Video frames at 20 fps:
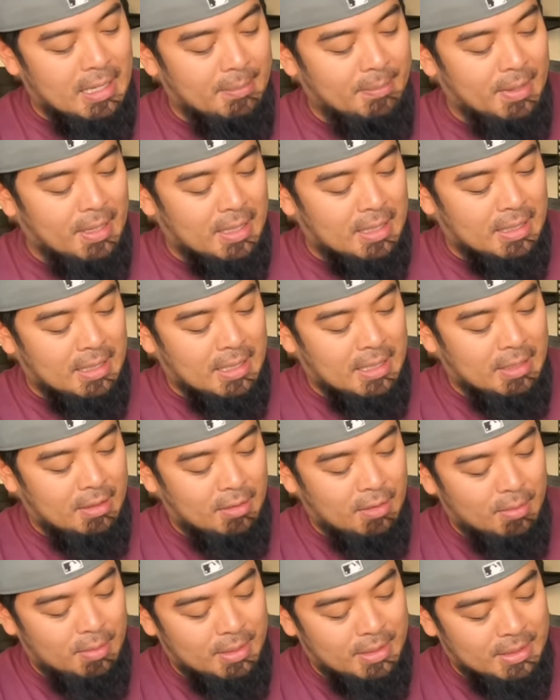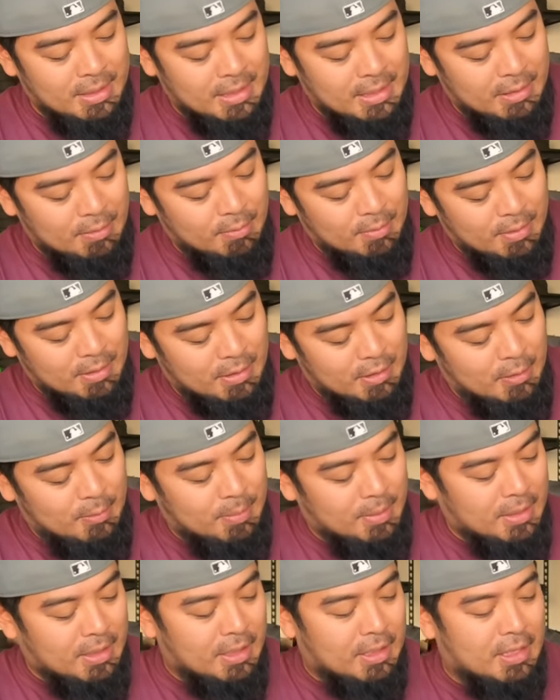I'm not gonna lie, I don't know what this is. We're
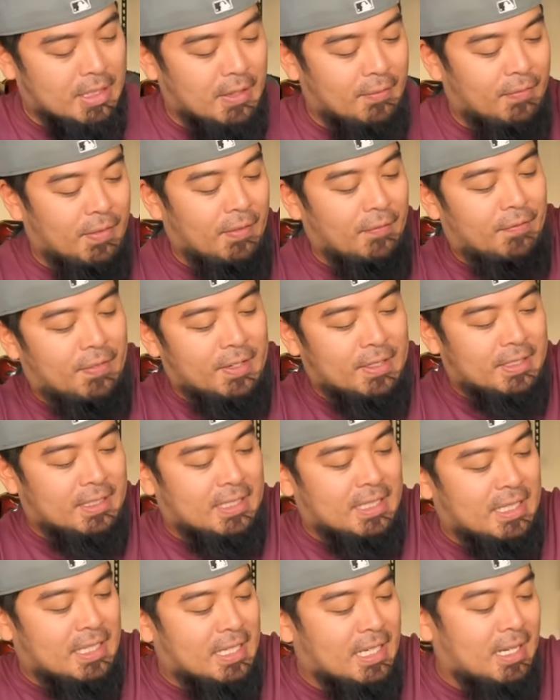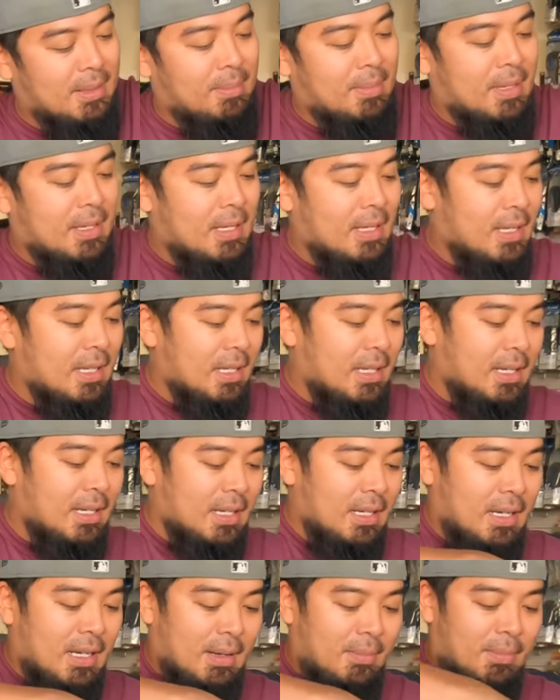opening this up for the first time.
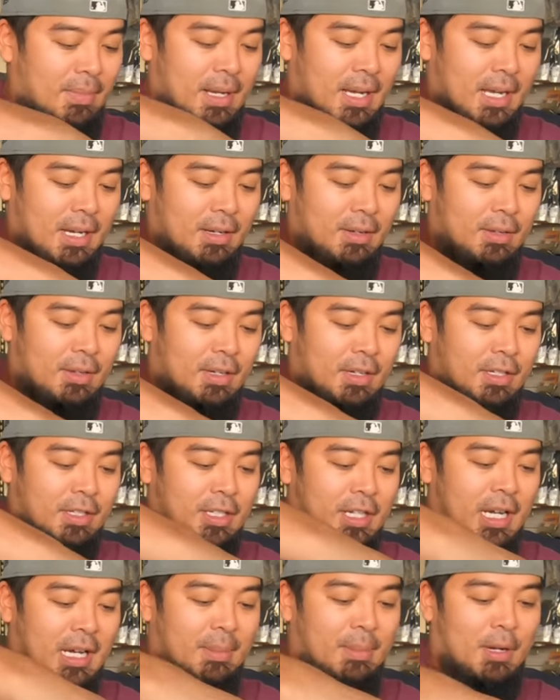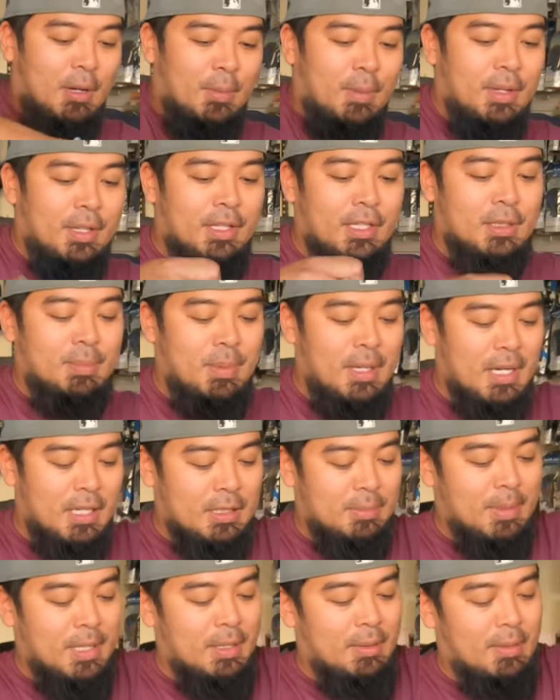I'm not doing a good job opening this
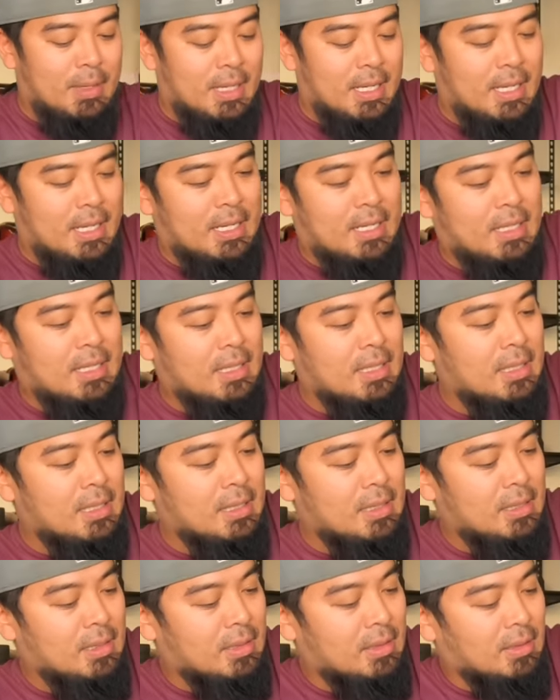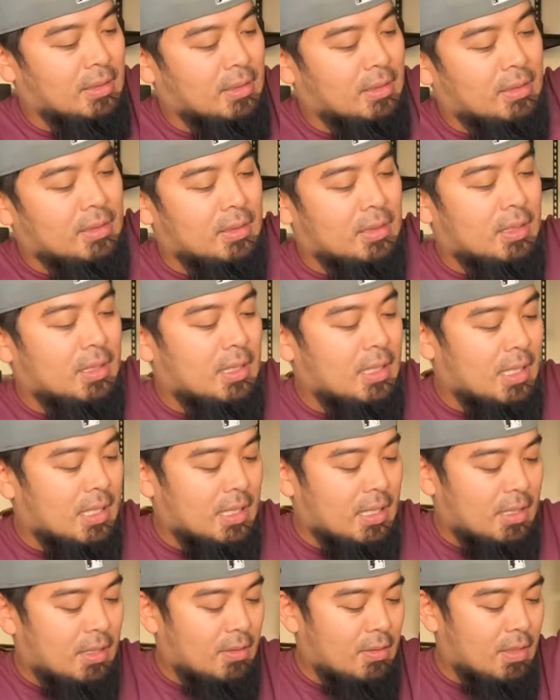box, by the way.
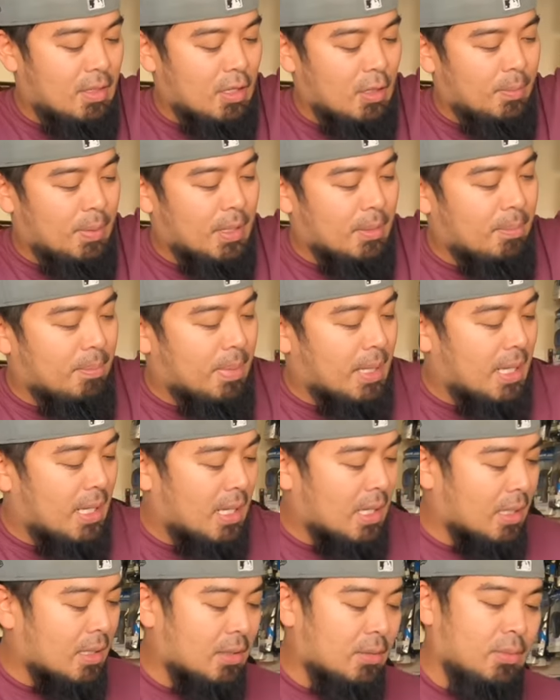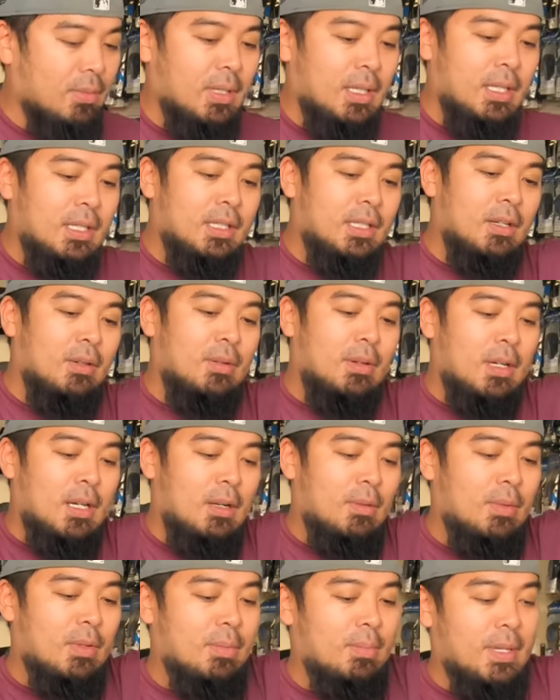Guys, I don't know how to open a box. What is going
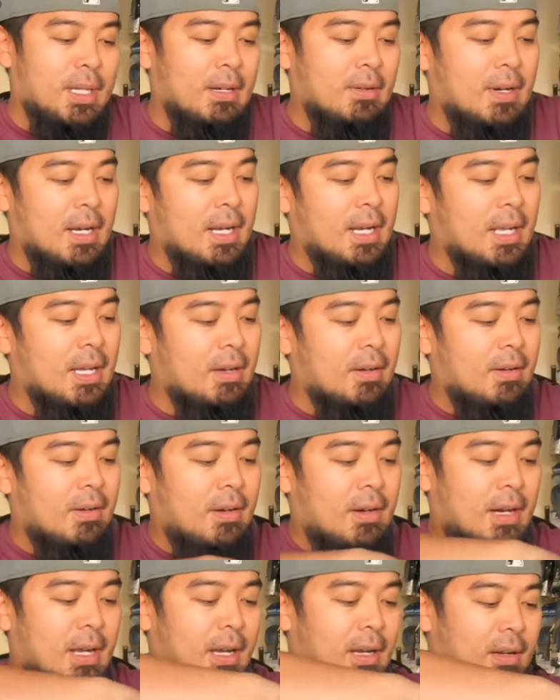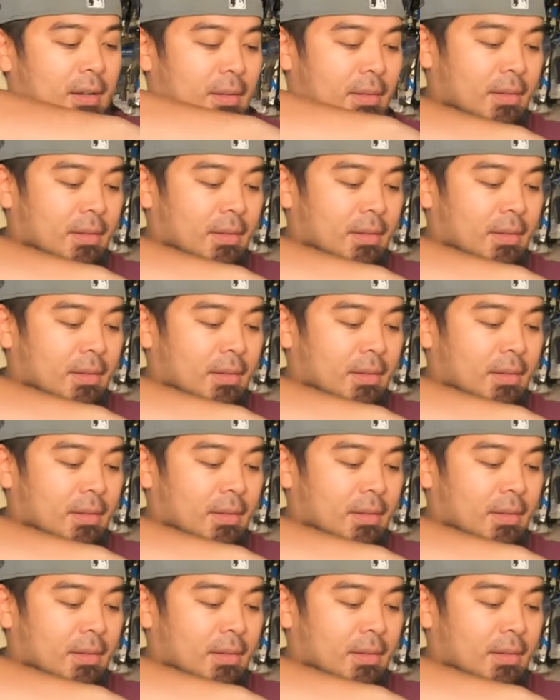on with me right now? All right.